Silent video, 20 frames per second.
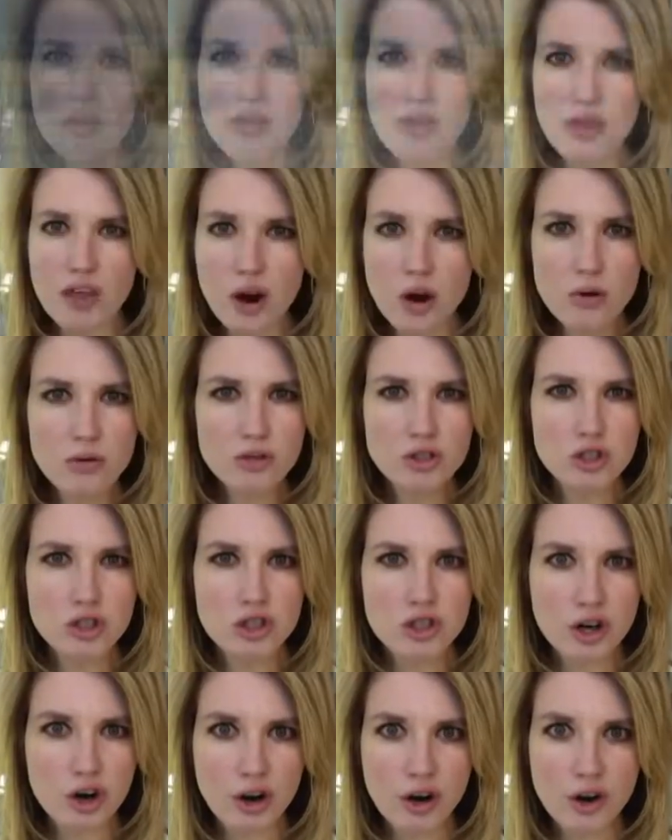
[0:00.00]
Those
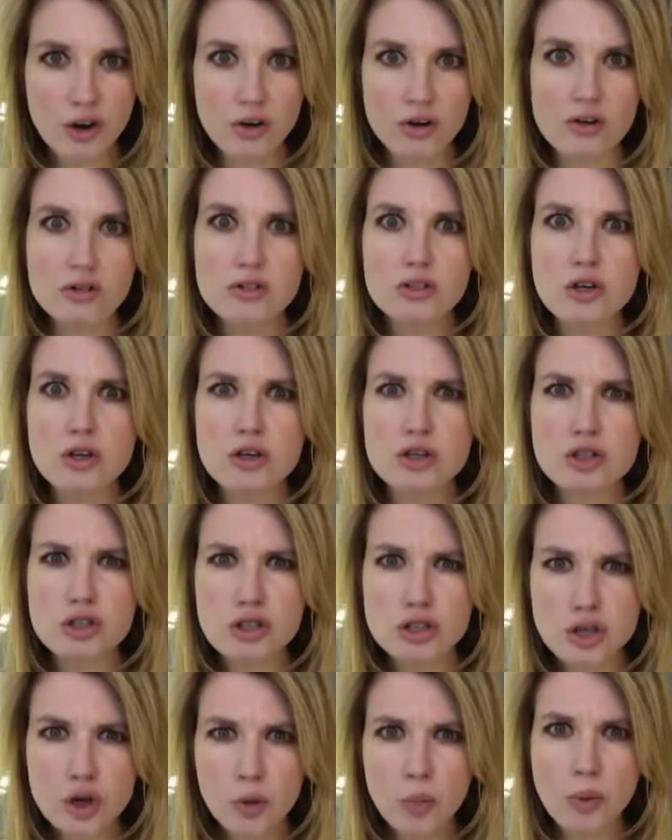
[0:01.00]
turtles look
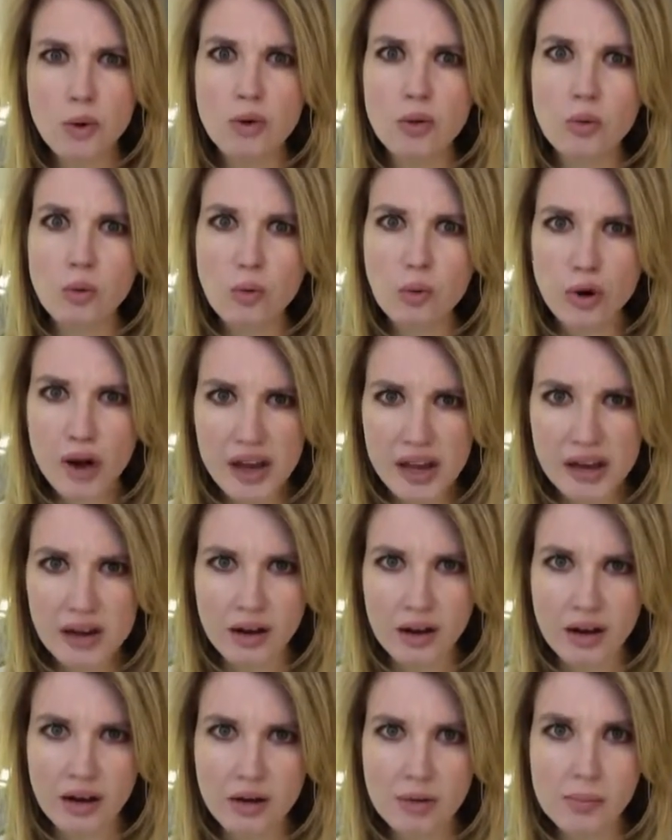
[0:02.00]
super
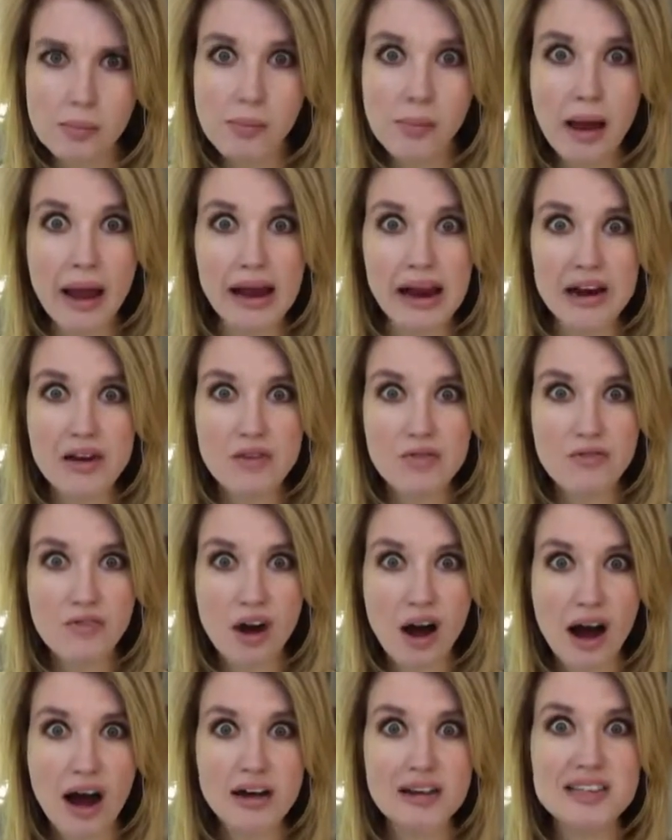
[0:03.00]
real. Megan
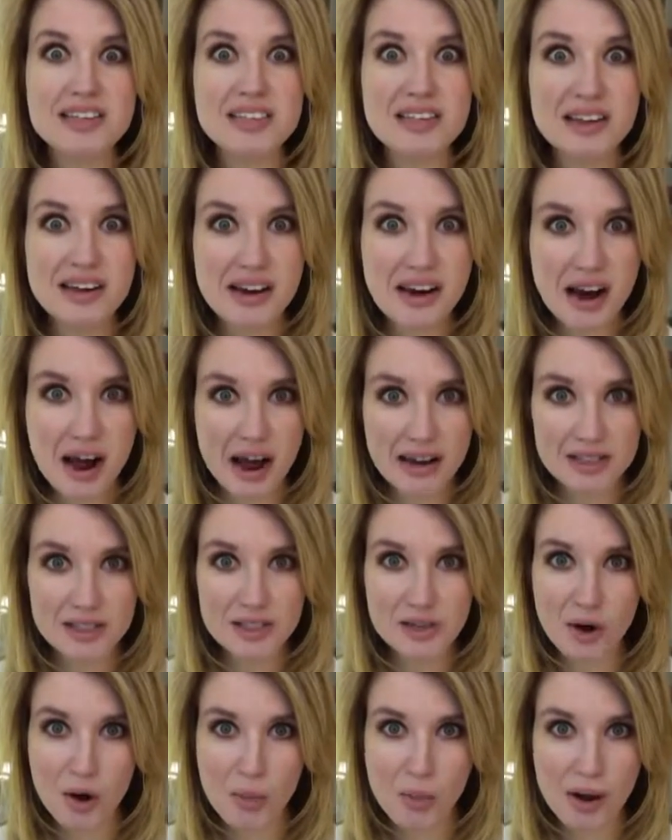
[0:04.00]
Fox, not
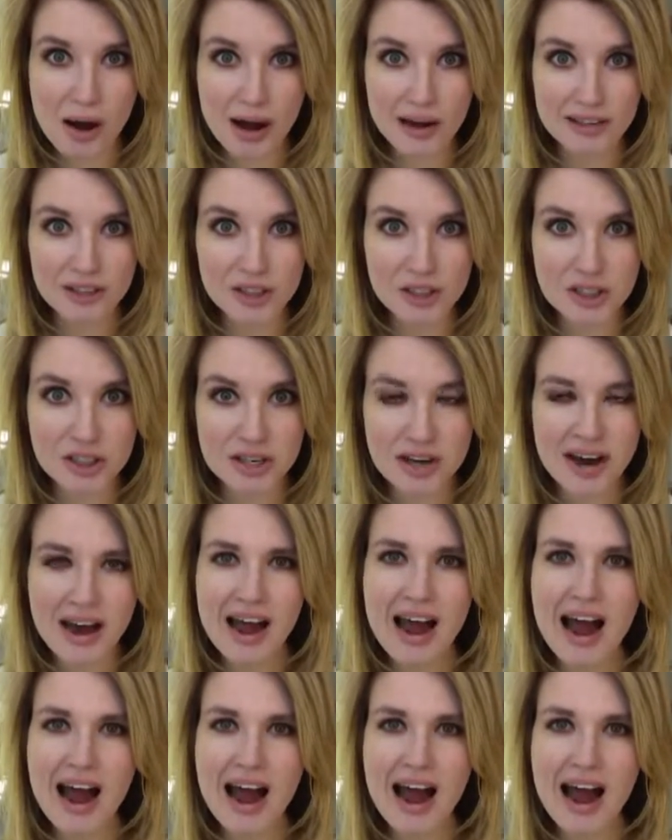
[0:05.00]
so much.